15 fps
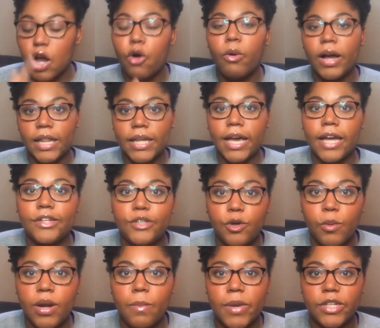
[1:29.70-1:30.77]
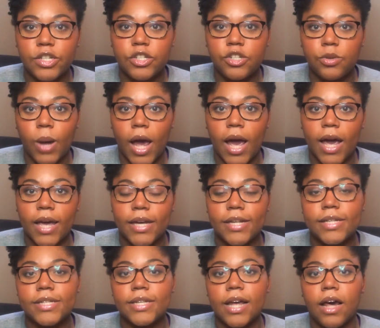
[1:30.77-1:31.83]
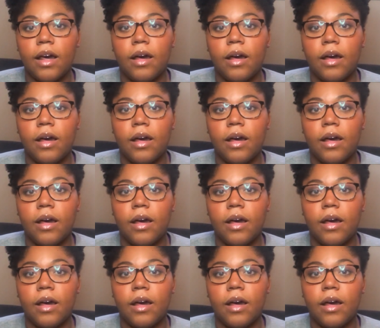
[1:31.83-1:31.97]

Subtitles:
quickly, I do want to mention to you guys